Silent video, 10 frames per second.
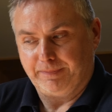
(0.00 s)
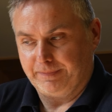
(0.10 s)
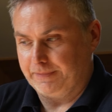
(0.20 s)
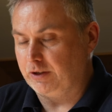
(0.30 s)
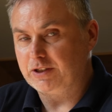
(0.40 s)

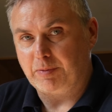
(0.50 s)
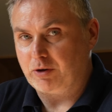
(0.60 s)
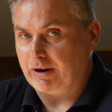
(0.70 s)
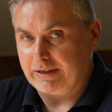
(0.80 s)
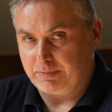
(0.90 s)
The guns can be
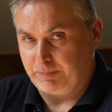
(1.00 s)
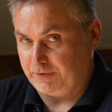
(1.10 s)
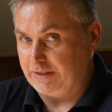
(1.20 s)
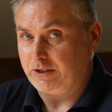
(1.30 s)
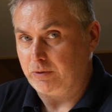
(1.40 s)
great, but
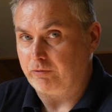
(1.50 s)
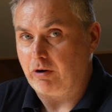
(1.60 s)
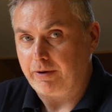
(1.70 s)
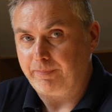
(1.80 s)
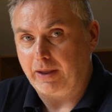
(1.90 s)
things do go
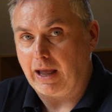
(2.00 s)
wrong,